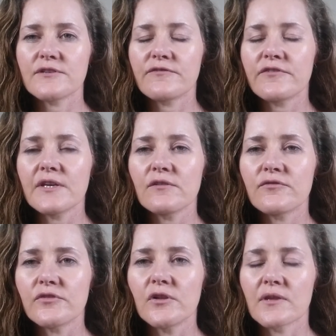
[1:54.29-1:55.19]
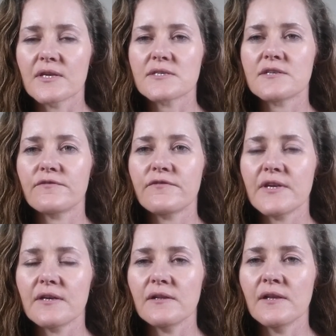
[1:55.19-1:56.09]
to feel fullness, to
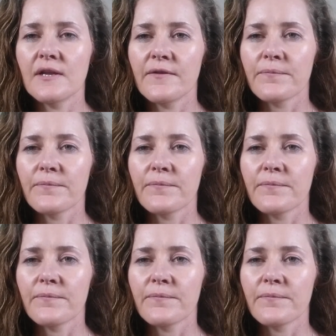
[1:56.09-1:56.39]
feel